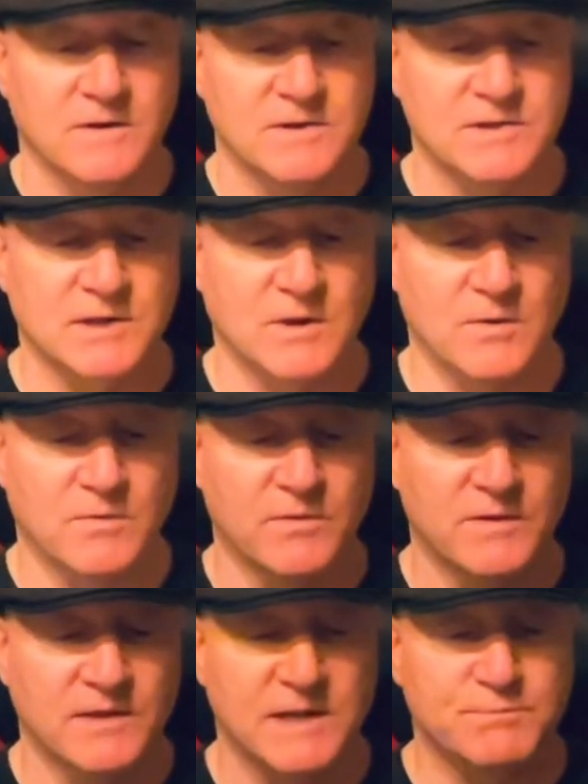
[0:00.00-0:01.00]
So
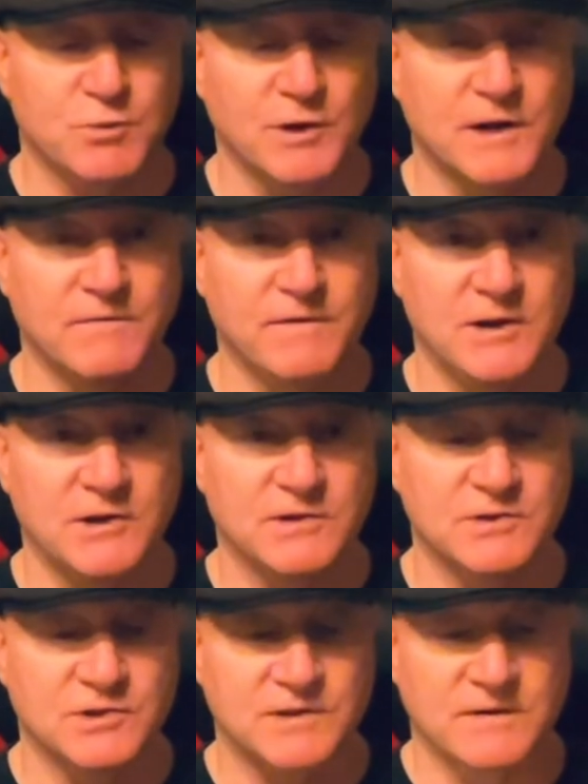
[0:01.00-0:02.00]
that's pretty
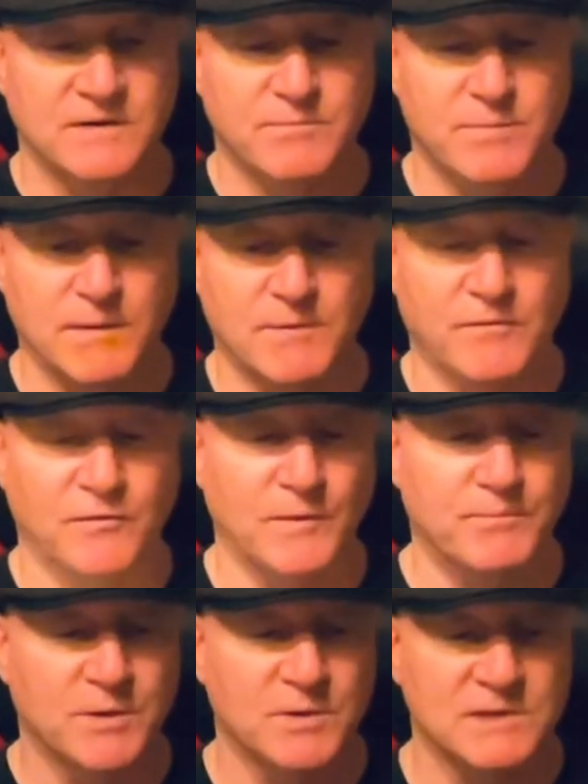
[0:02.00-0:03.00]
convenient, just to be able to
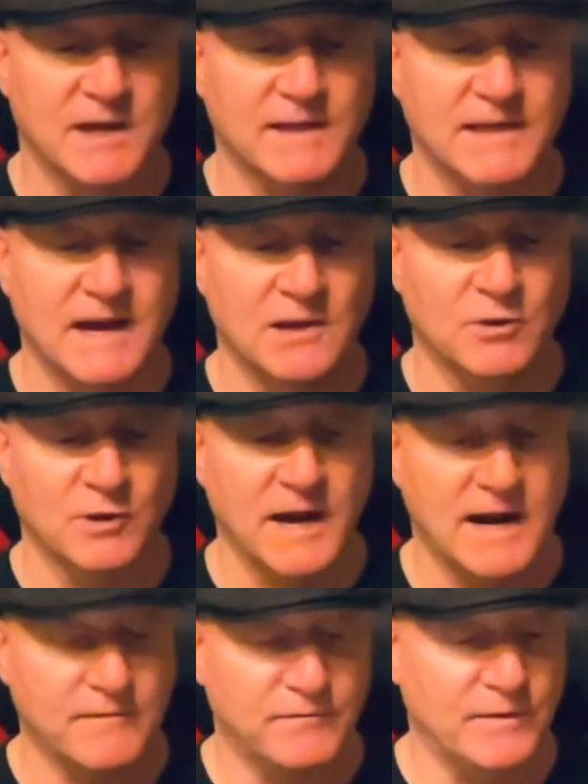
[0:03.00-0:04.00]
flip those like that, look
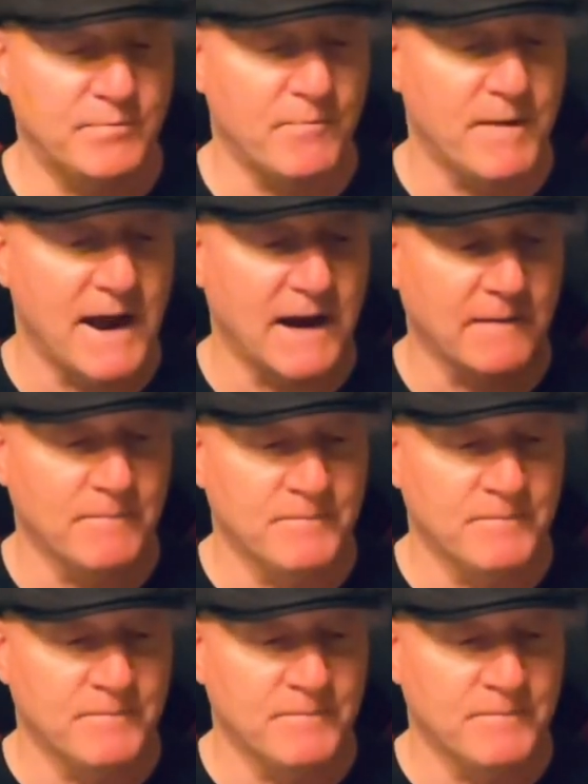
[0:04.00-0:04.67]
at it, flip it back,